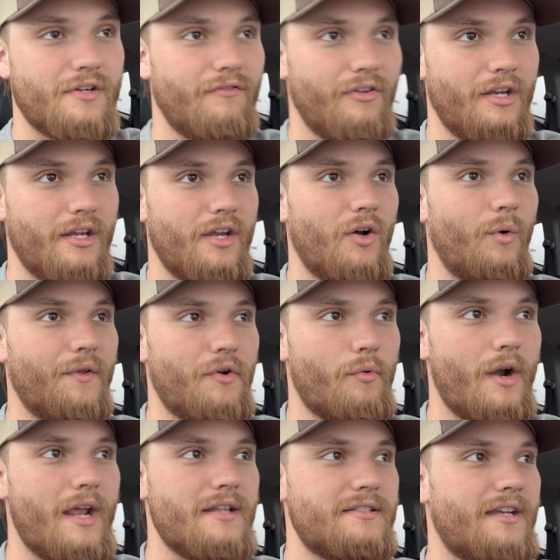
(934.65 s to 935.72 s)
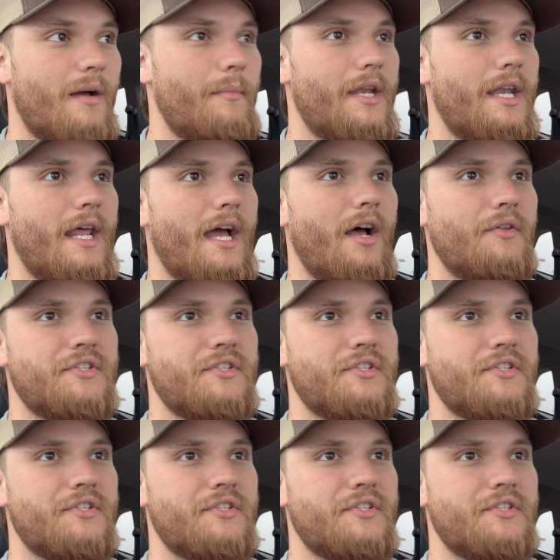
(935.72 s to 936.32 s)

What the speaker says: video when the rain's coming down.